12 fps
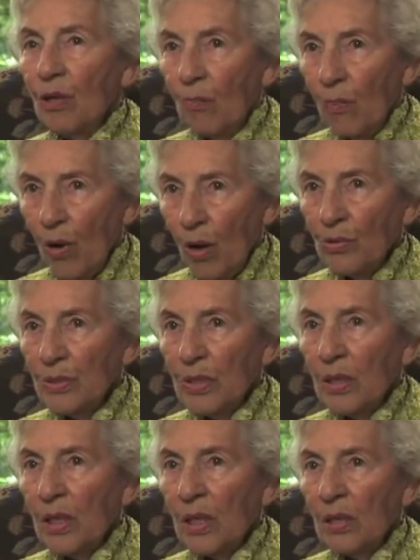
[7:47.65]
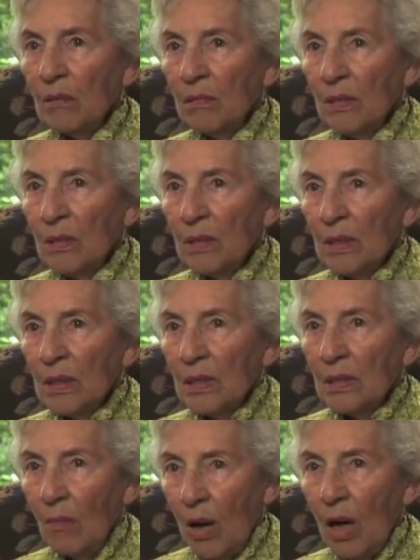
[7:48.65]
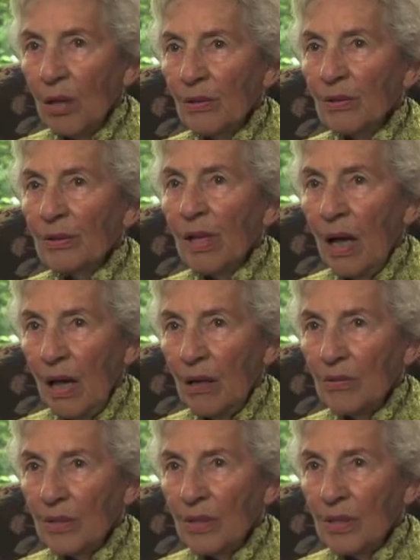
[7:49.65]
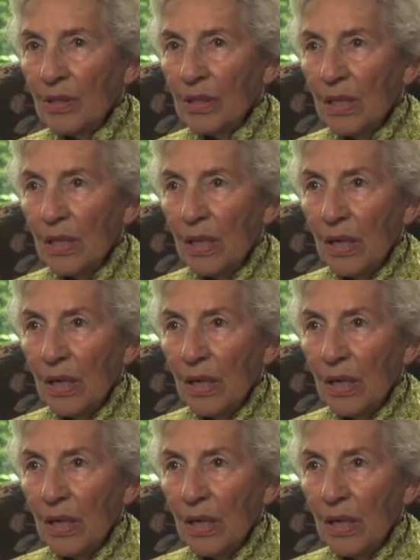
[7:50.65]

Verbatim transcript: imposing, modern houses.